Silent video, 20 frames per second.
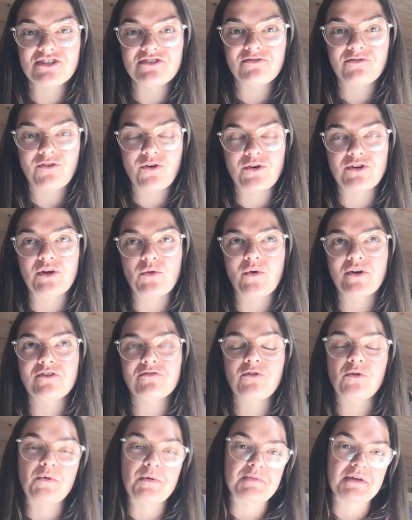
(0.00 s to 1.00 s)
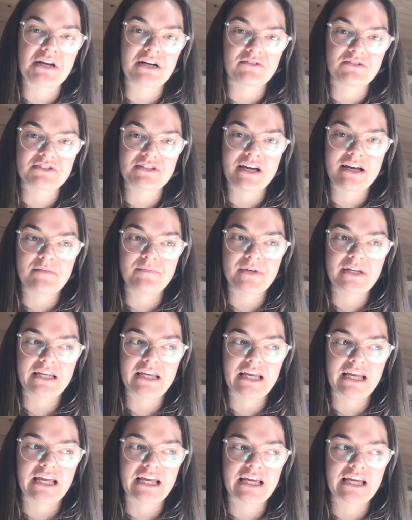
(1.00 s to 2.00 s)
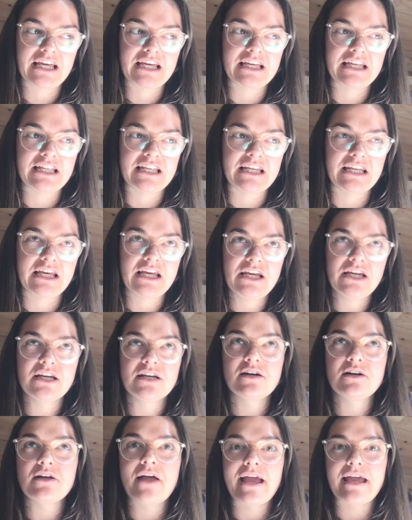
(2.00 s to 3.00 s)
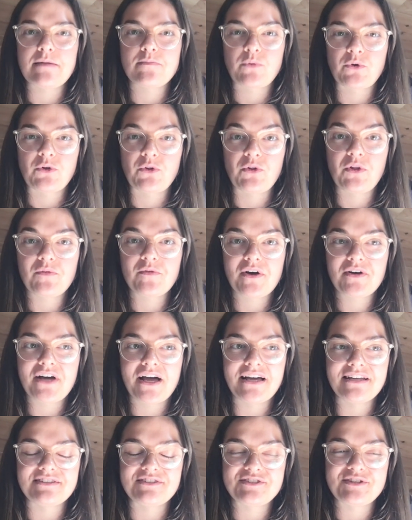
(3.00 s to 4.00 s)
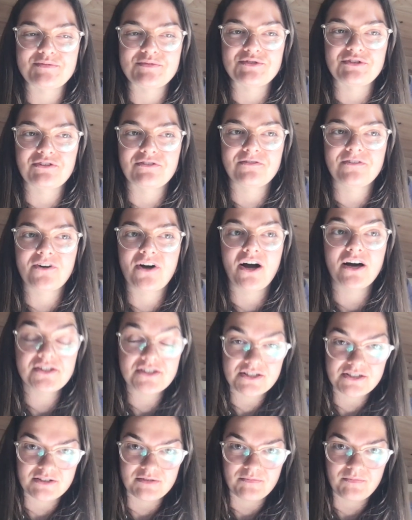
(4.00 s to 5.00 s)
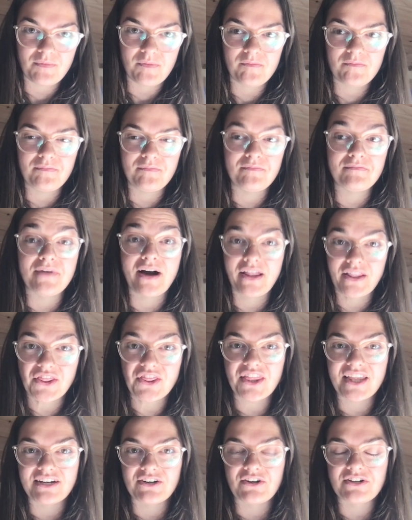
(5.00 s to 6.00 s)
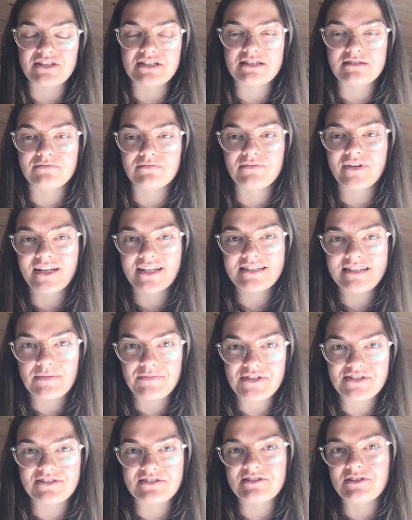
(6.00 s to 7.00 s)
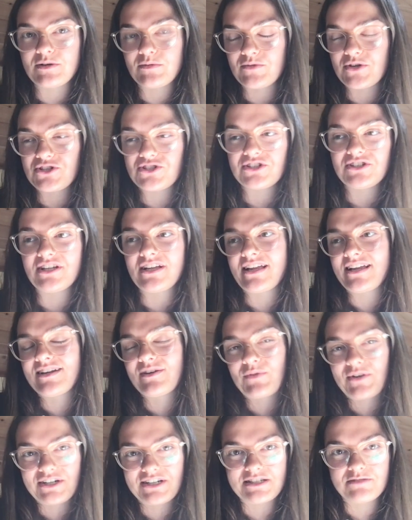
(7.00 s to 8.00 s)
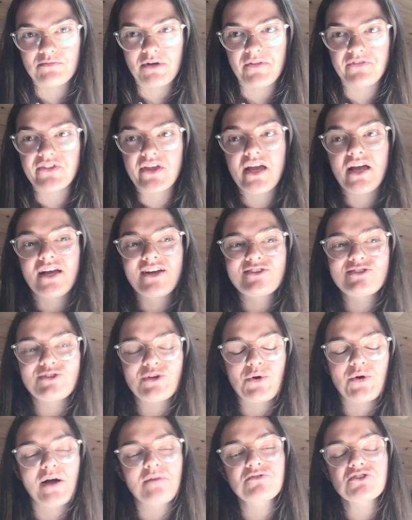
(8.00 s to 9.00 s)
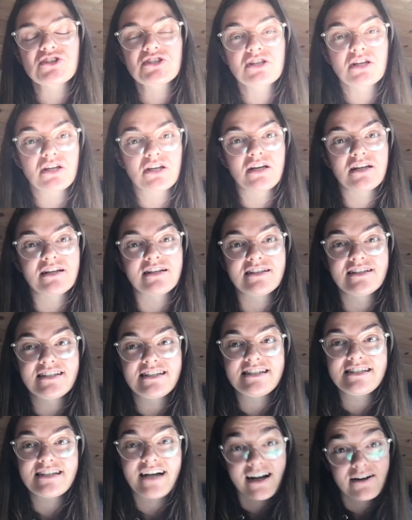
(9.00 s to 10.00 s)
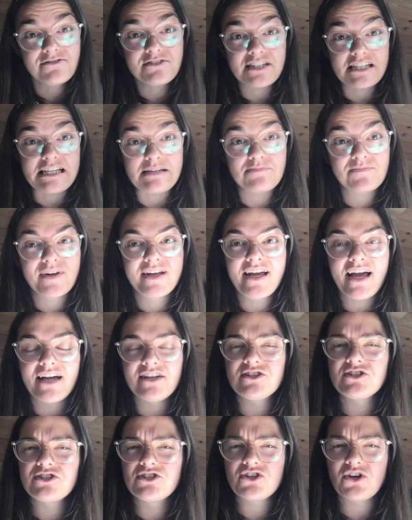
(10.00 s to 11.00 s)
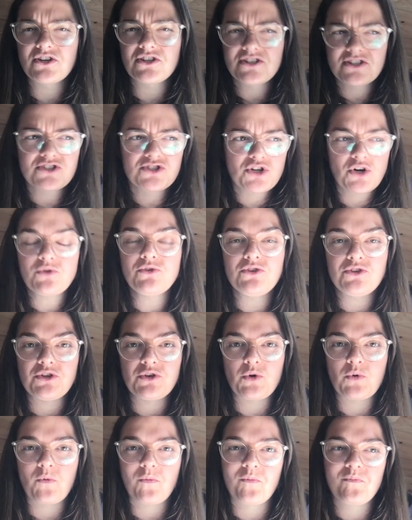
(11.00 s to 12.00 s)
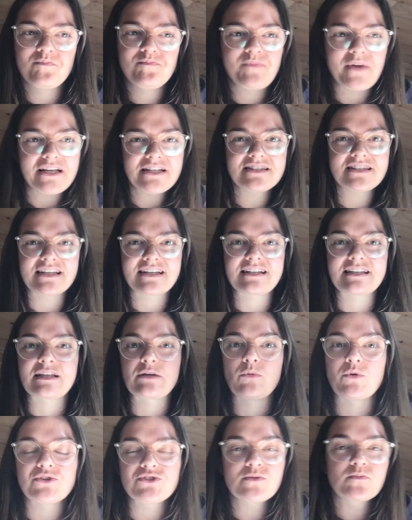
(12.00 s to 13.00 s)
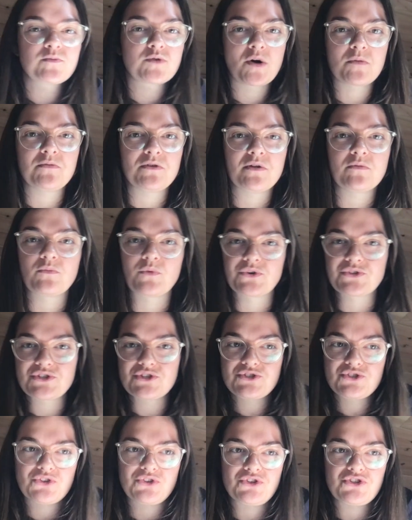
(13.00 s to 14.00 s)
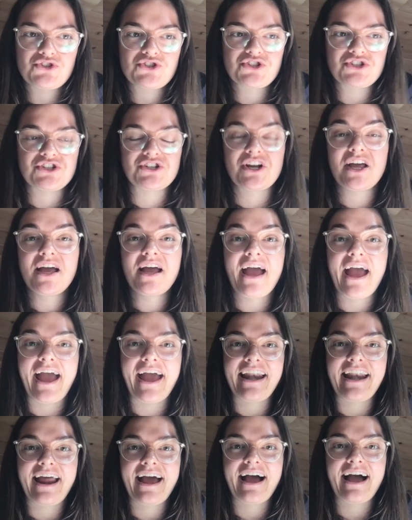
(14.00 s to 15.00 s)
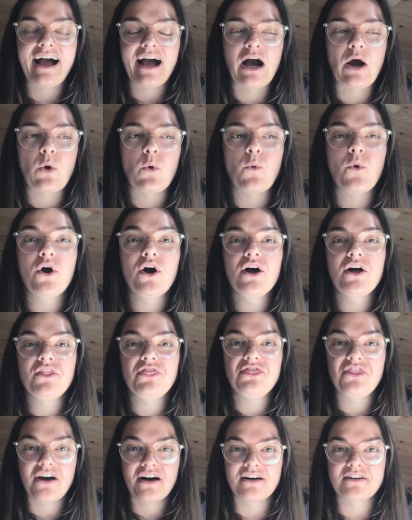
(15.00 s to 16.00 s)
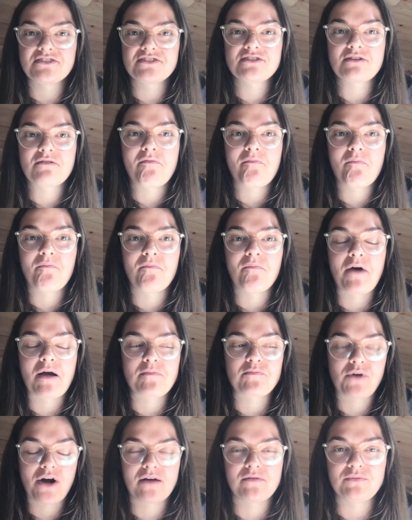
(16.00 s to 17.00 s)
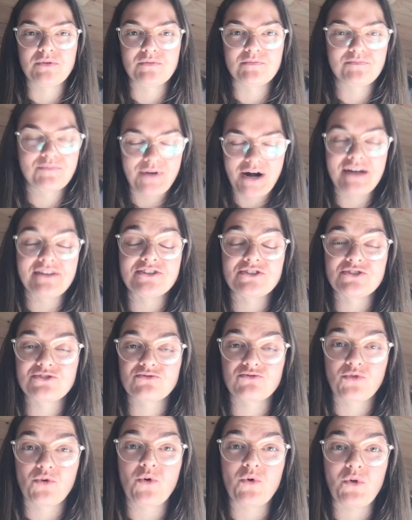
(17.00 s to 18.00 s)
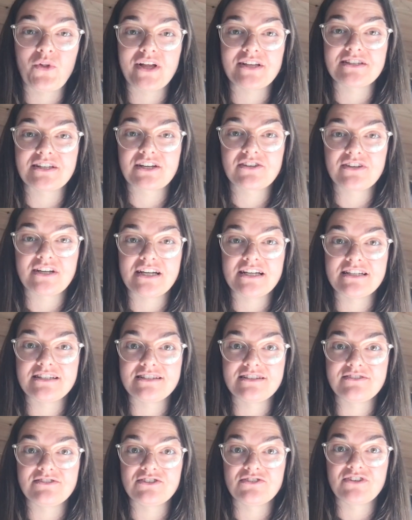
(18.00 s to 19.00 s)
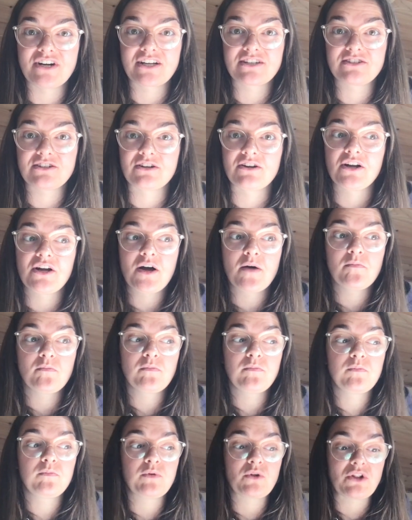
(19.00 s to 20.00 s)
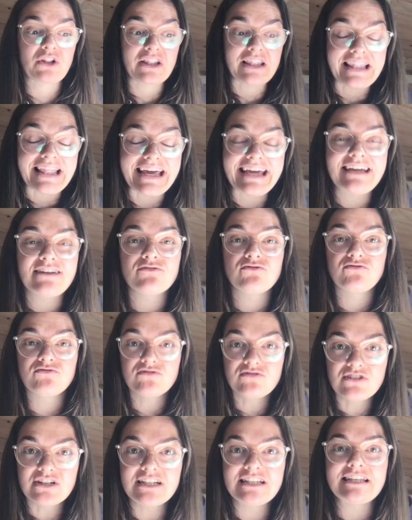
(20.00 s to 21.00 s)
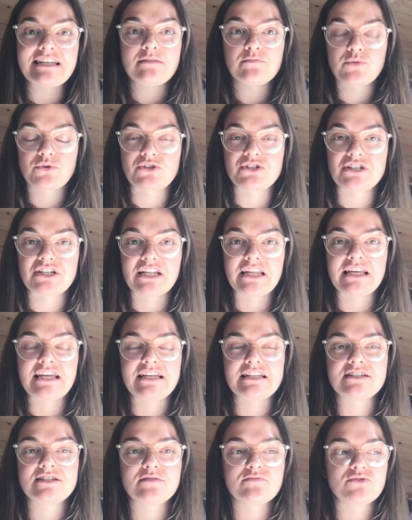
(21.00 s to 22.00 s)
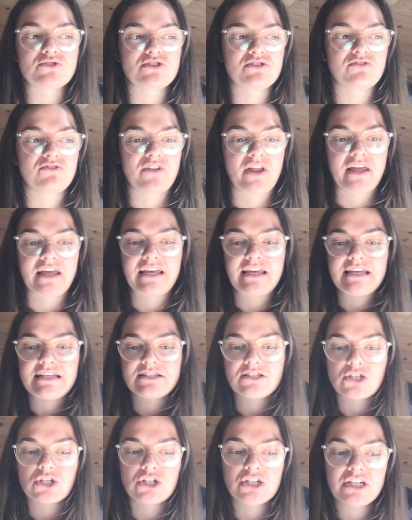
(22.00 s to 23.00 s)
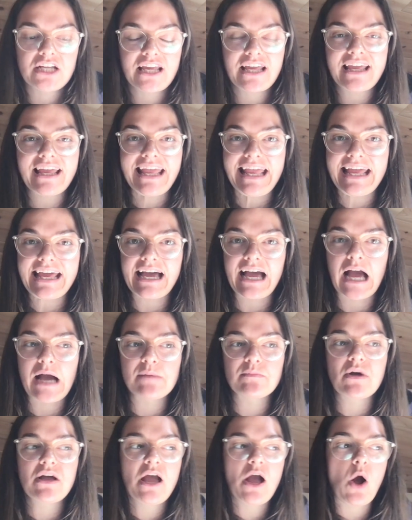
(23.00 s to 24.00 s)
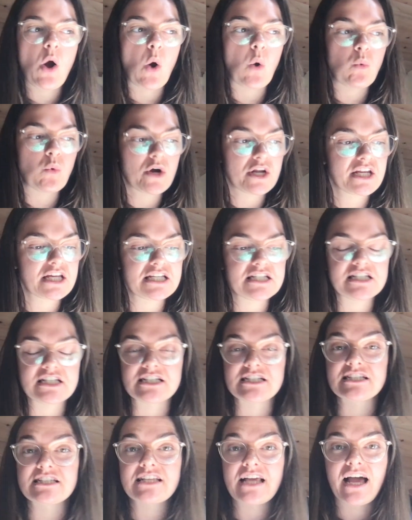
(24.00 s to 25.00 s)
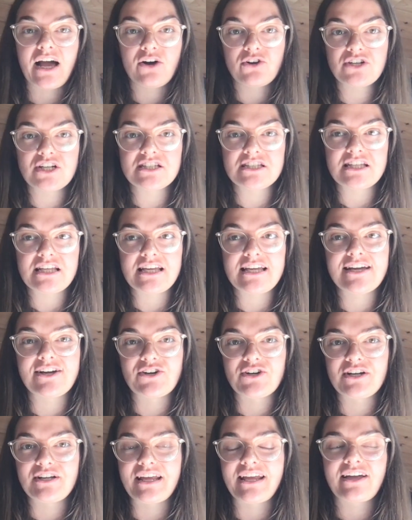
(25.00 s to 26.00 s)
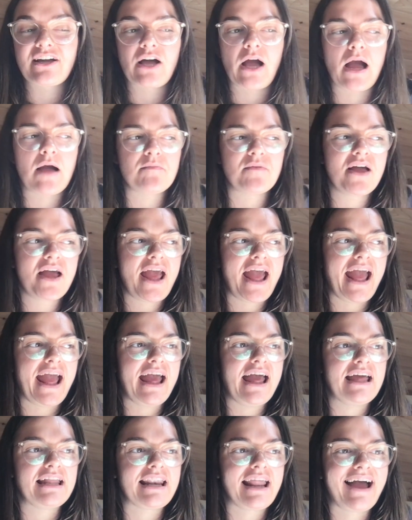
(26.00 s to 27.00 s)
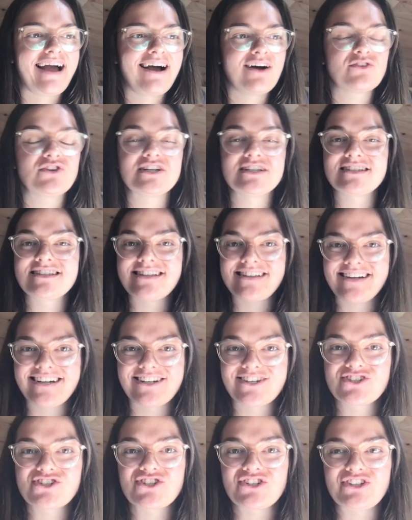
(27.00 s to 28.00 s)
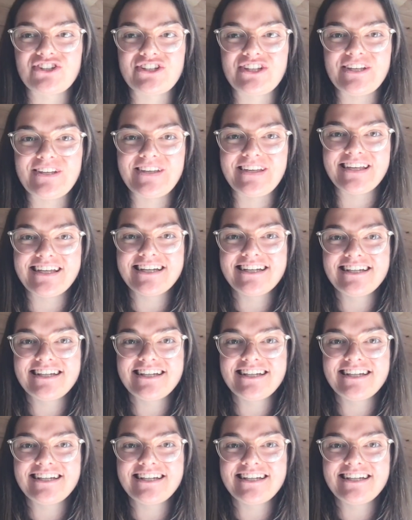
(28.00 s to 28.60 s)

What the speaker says: for the wonderful webinar was happening in April in terms of Autism Month and Autism Acceptance and Celebration and Awareness Month. So I'm just gonna dive deep and show you basically what the problem was, the solution, and how does my brother's role as a creative director play really importantly in terms of like his earning income, what he does, how does he earn income, and how does he actually